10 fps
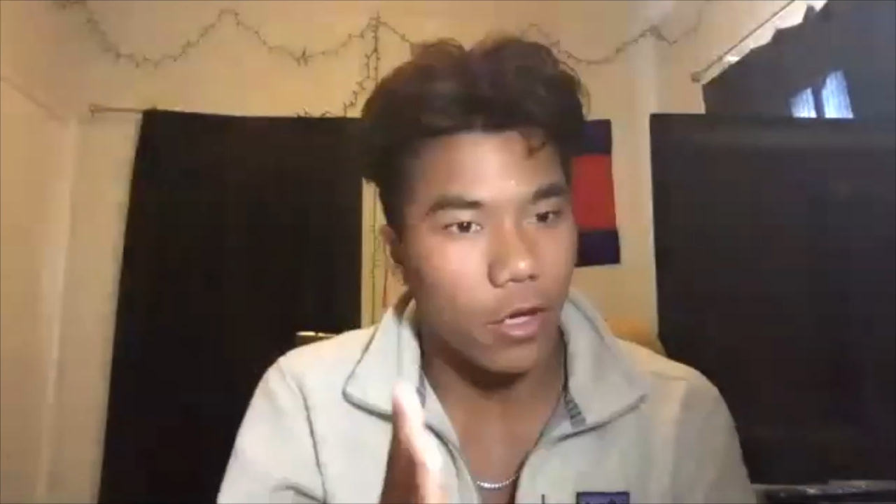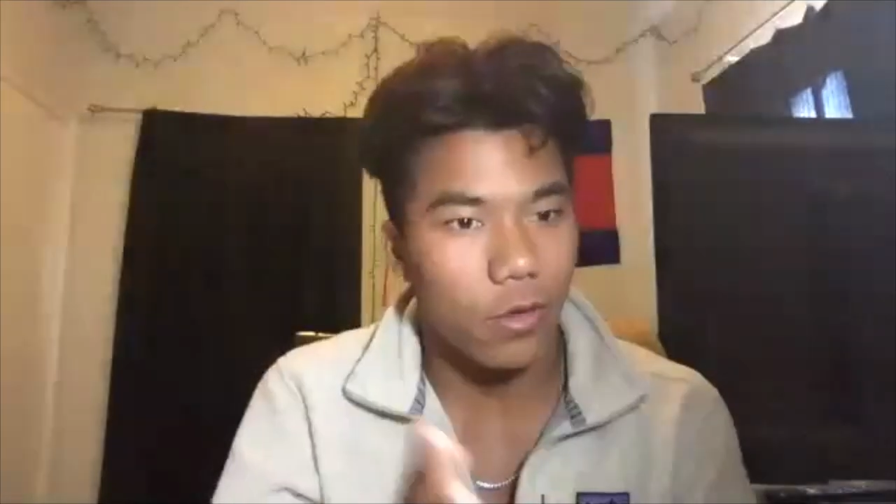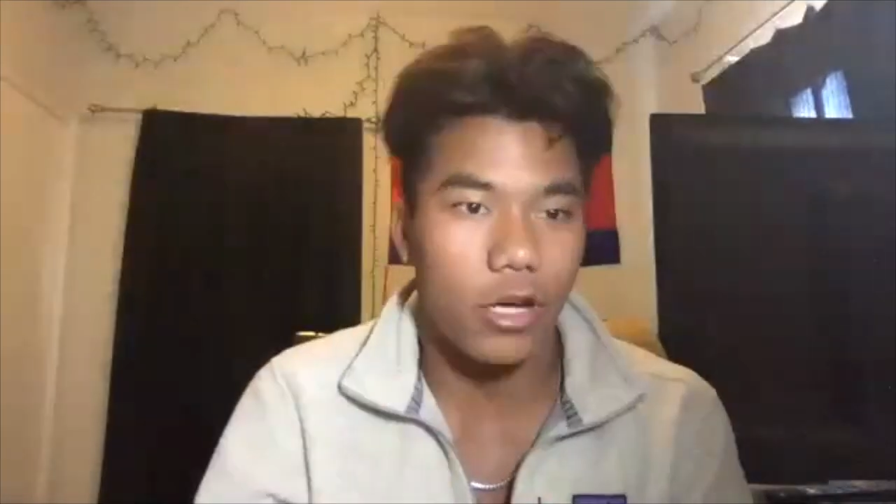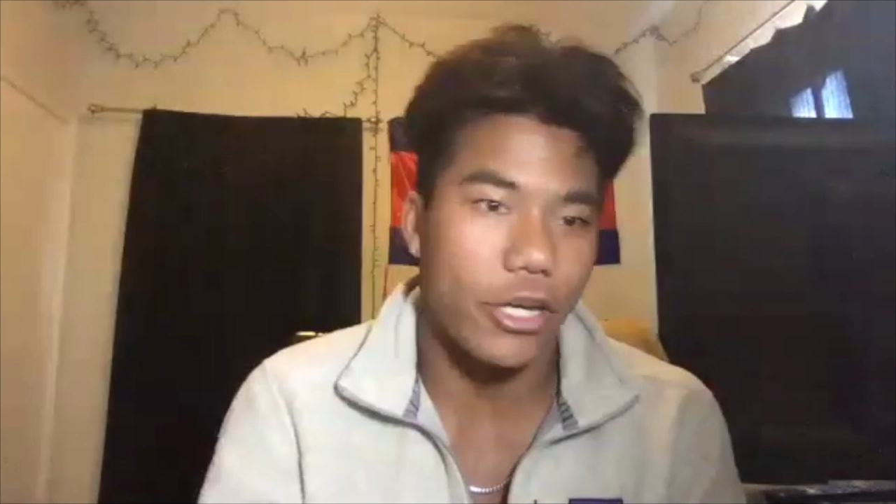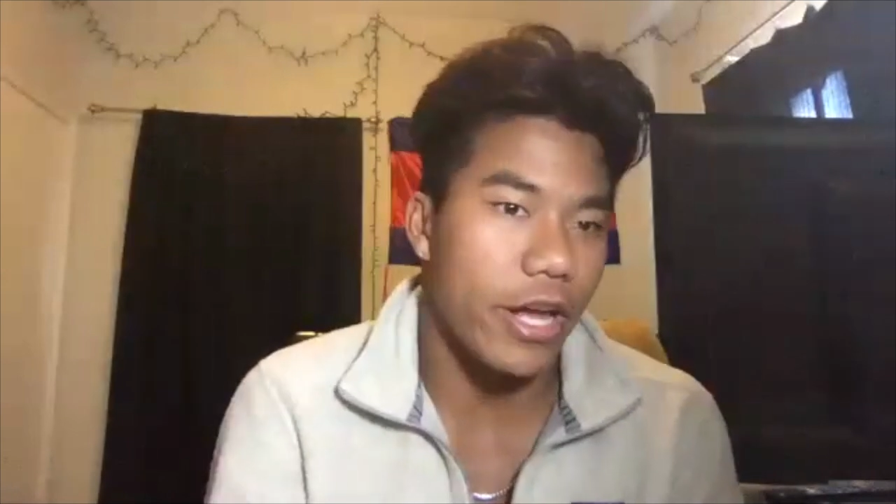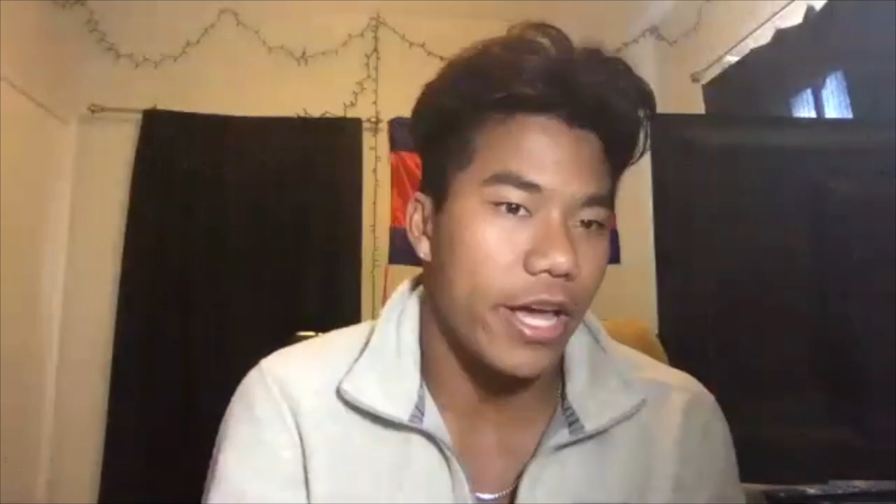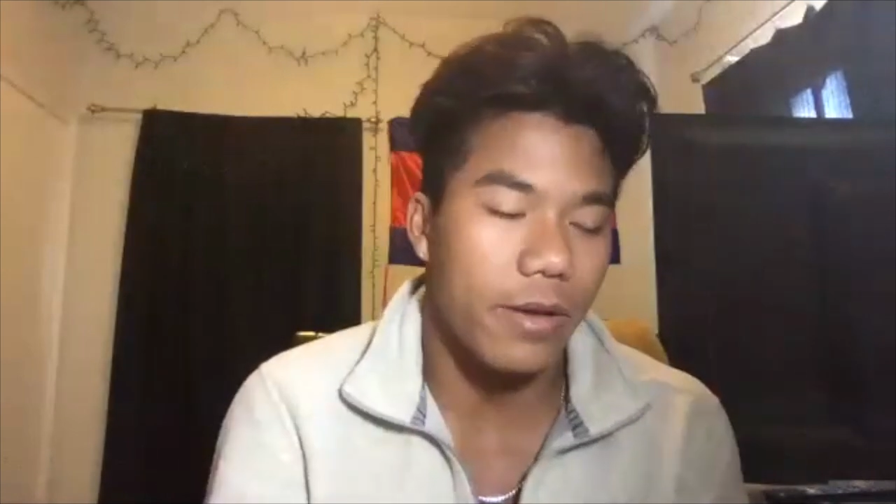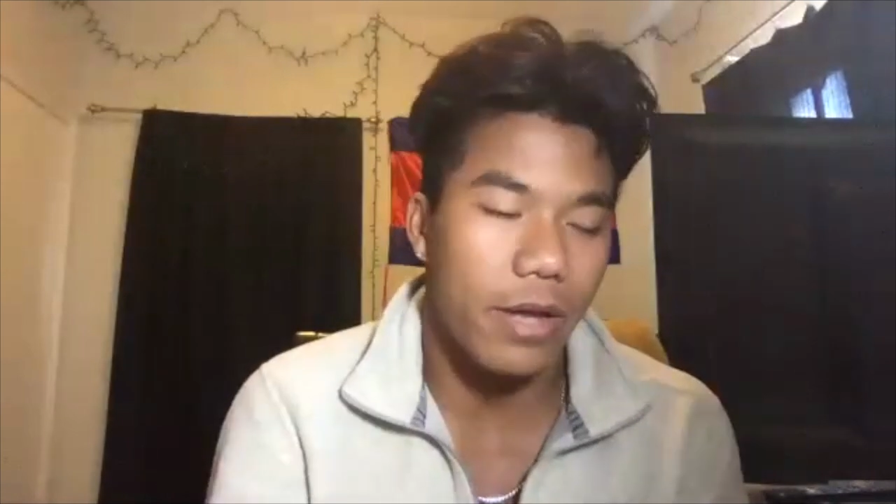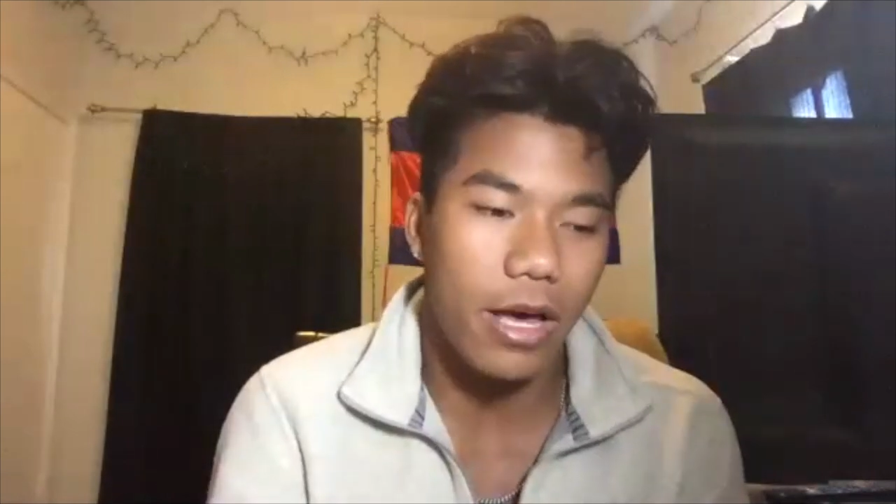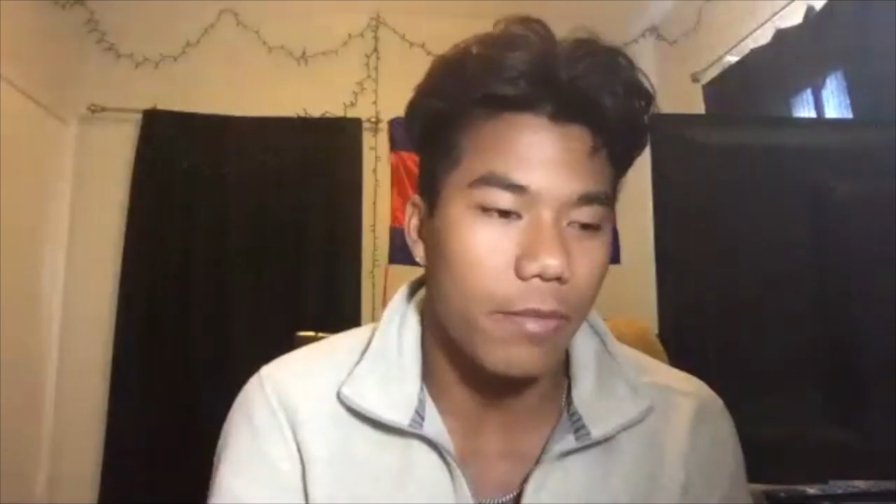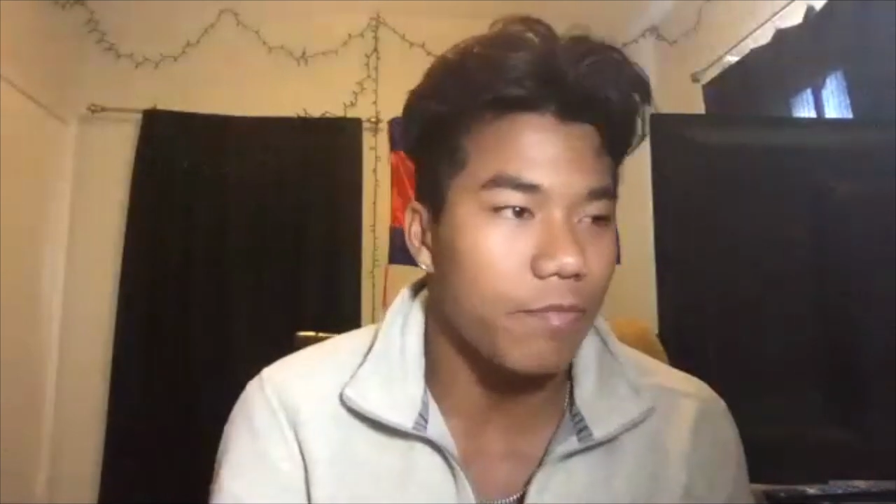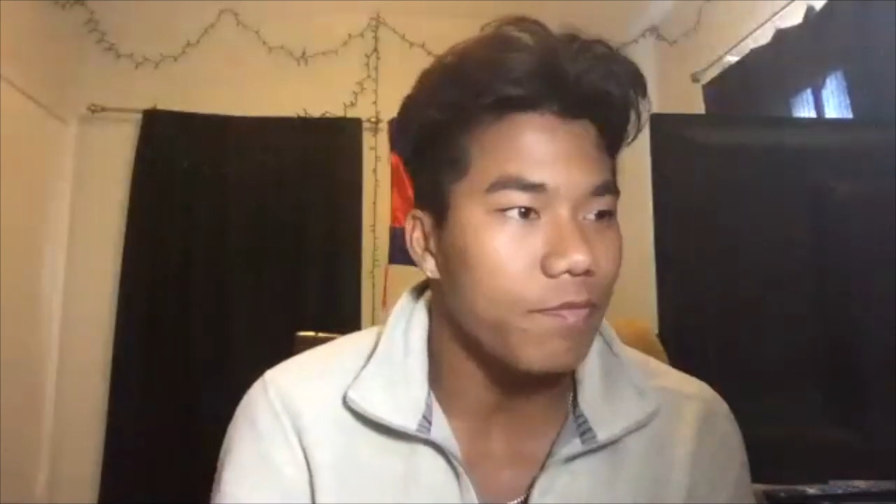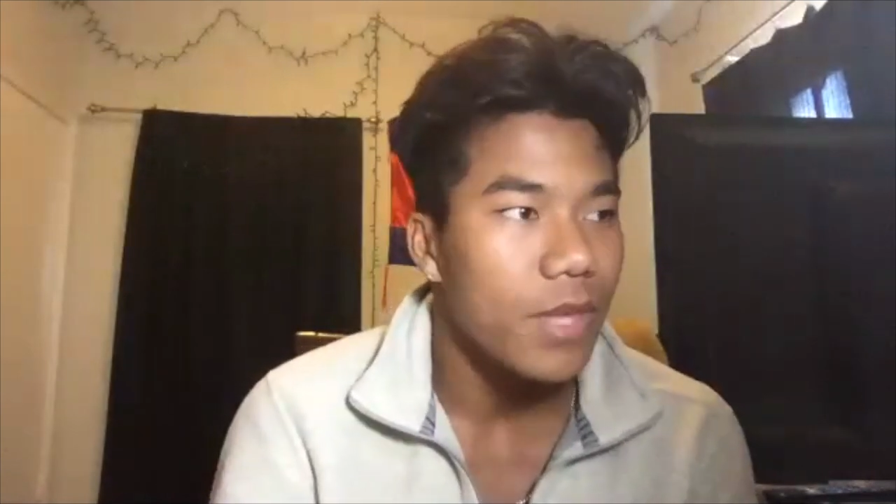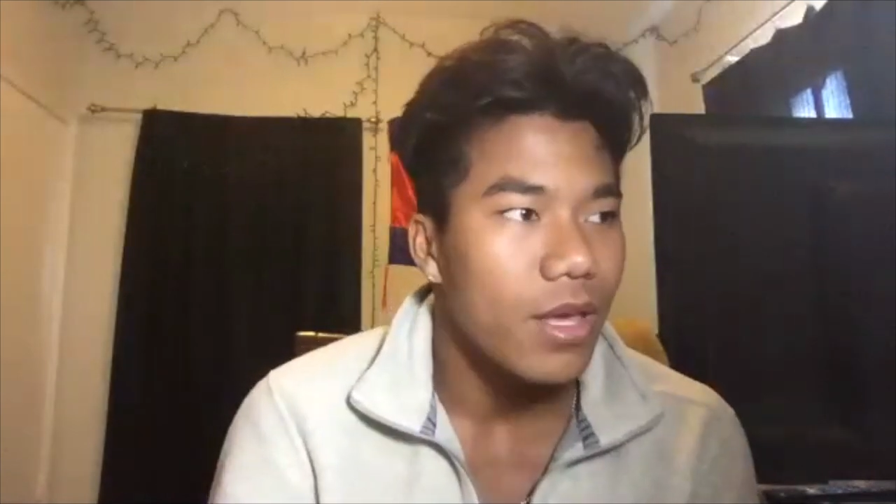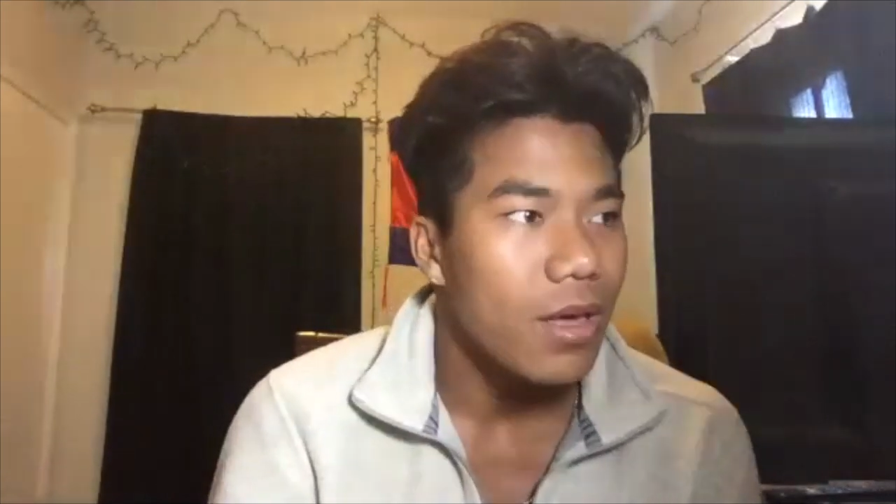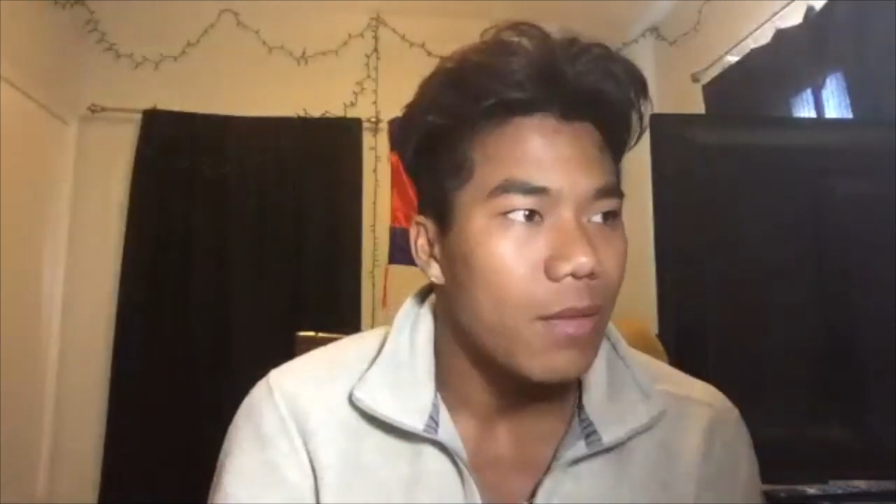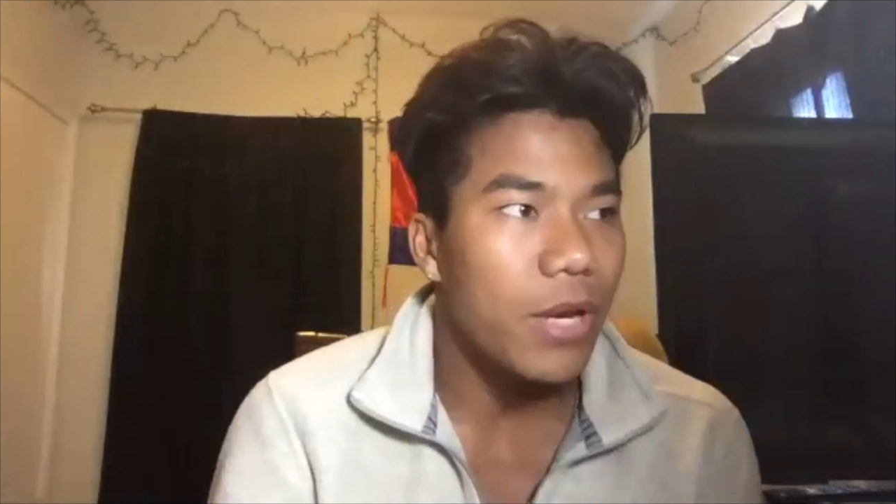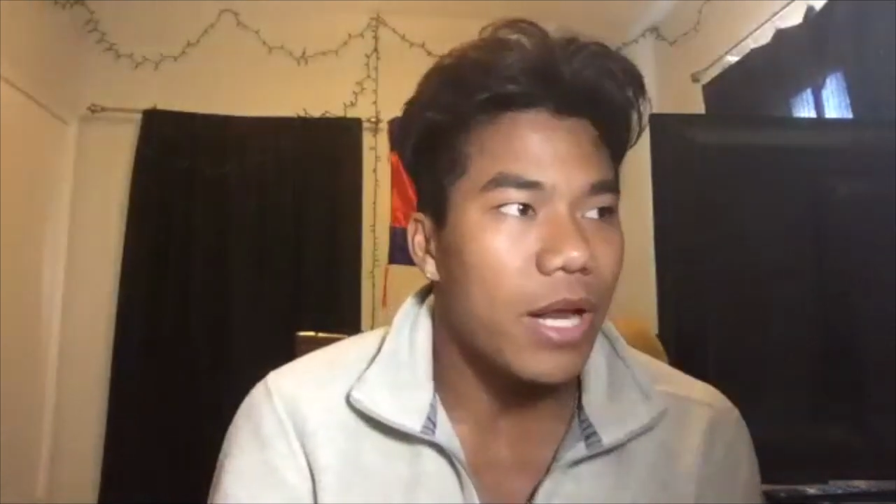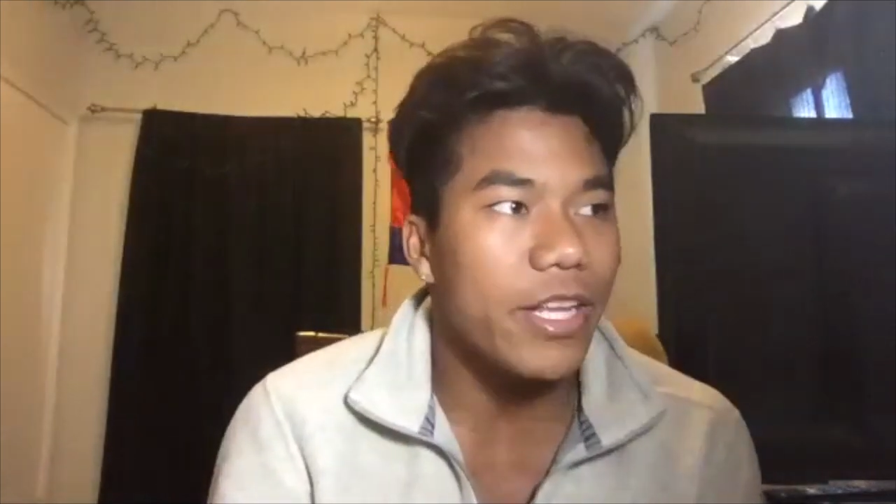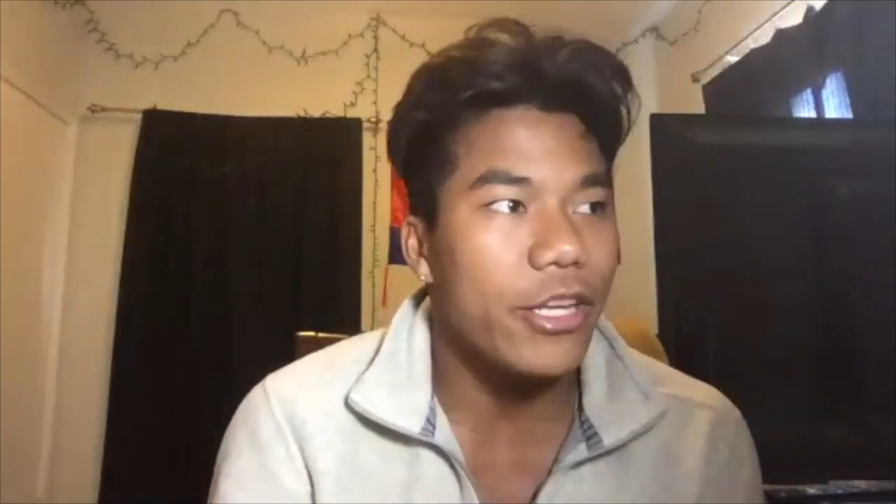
onto your head. But I mean,